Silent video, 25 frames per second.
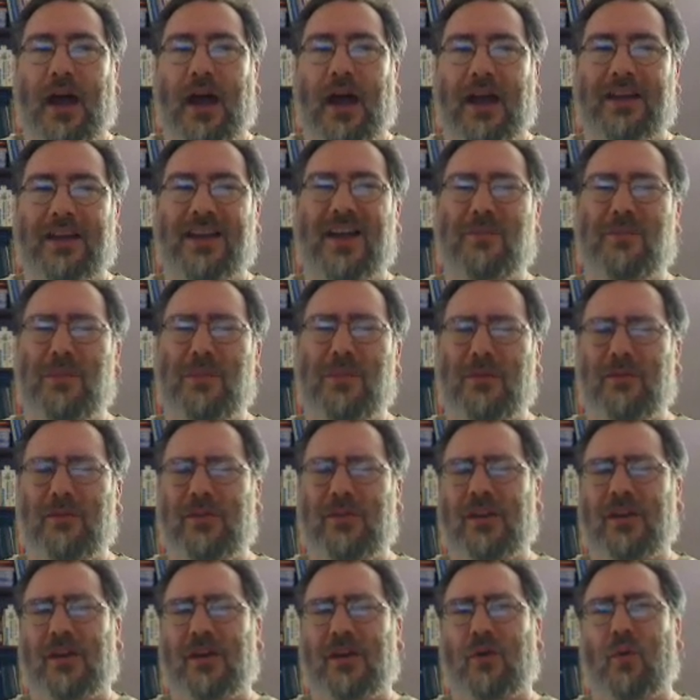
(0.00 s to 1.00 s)
I'd not been
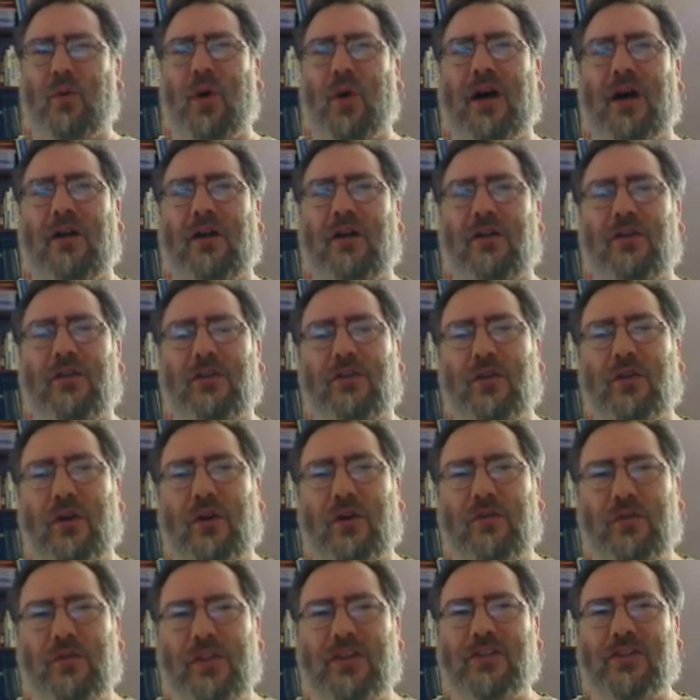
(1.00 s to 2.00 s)
feeling well,
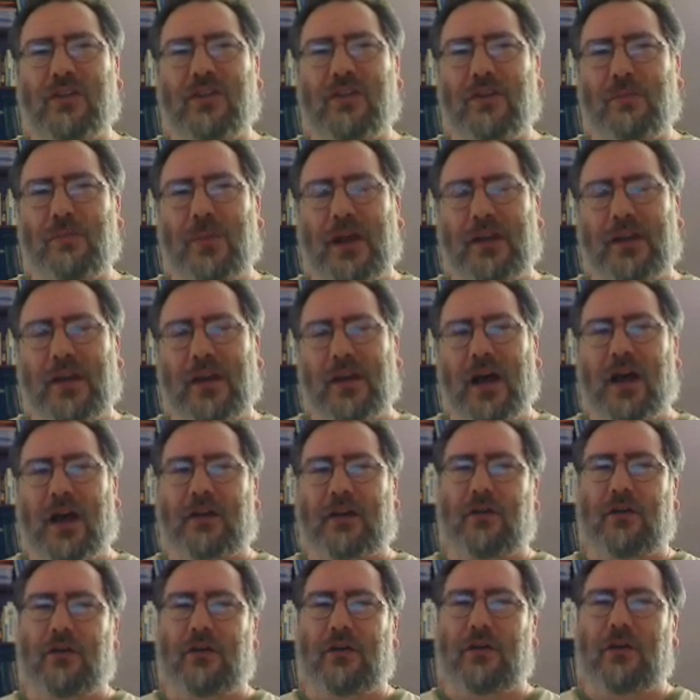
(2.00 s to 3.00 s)
so I visited my
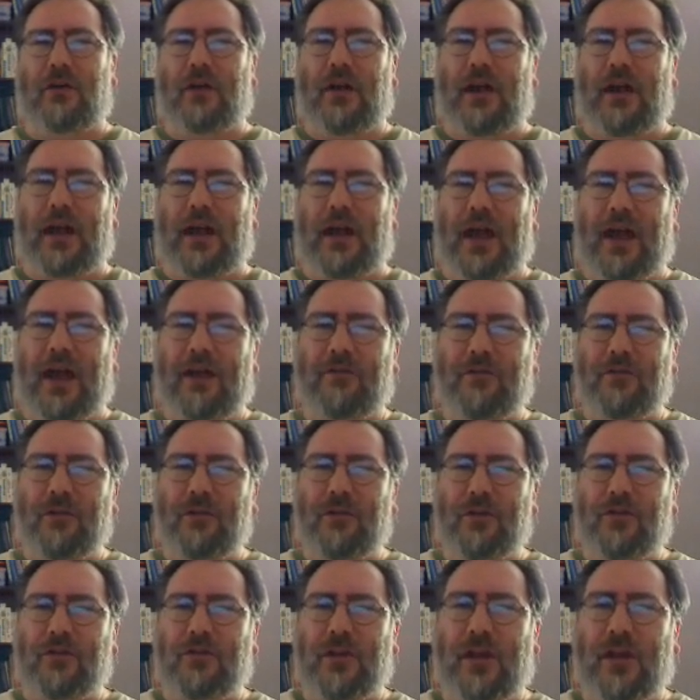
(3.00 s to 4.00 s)
doctor.
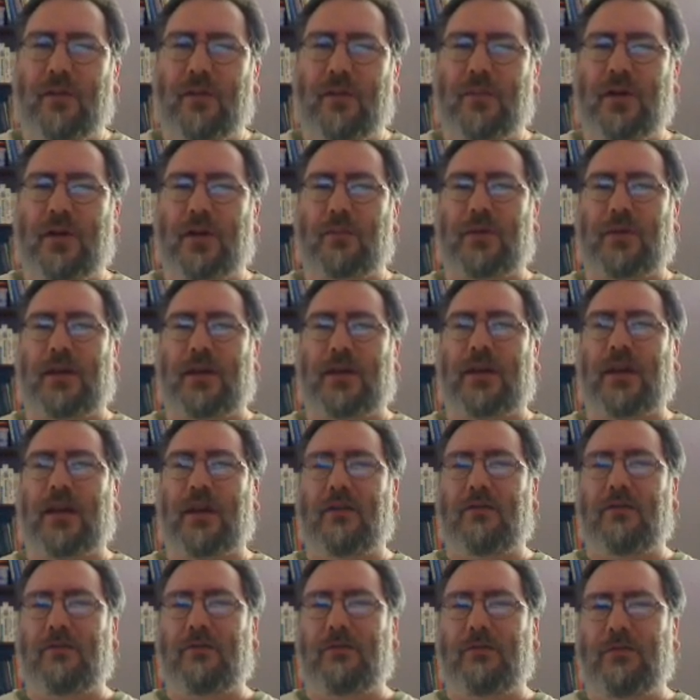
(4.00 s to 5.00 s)
After examining me, he
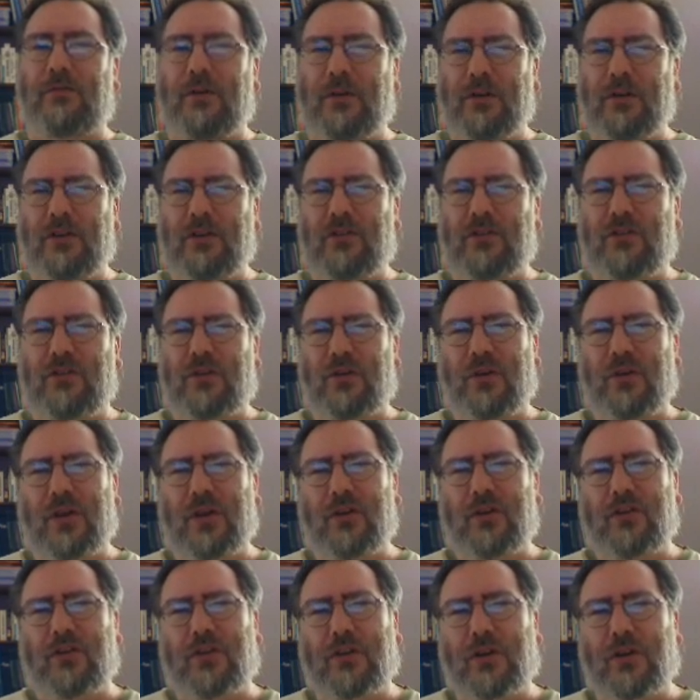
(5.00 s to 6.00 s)
had a very
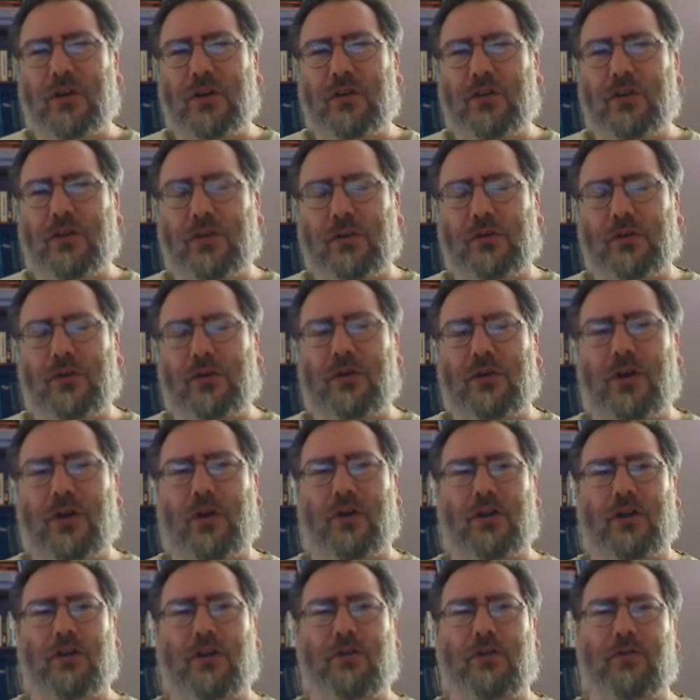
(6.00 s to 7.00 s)
serious and concerned look
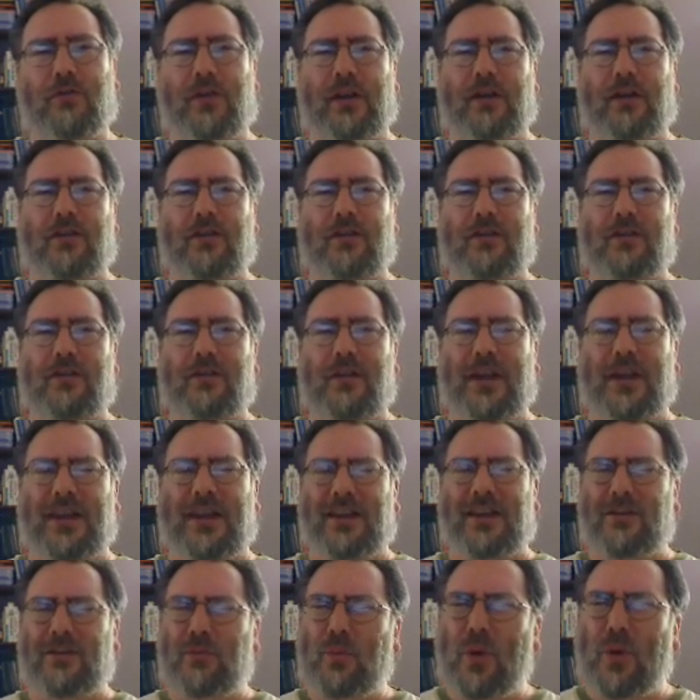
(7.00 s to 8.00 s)
on his face. I
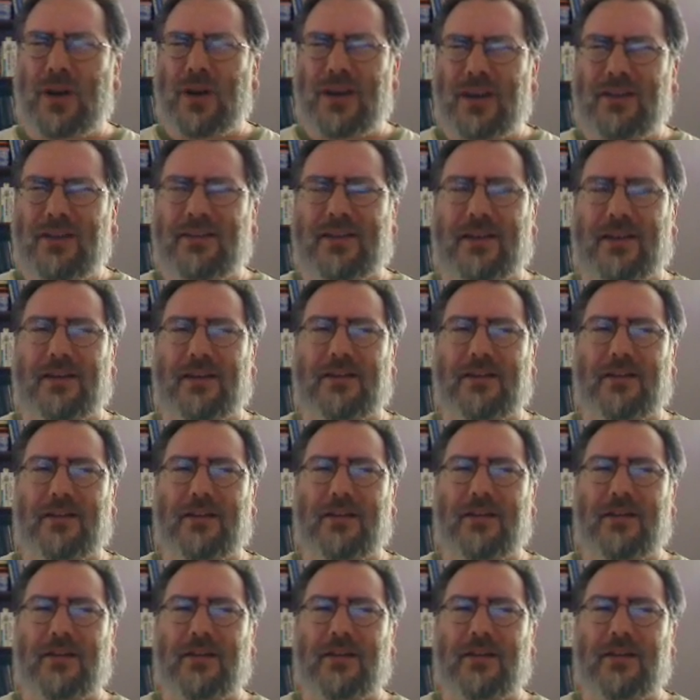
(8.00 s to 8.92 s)
asked, "What is it?"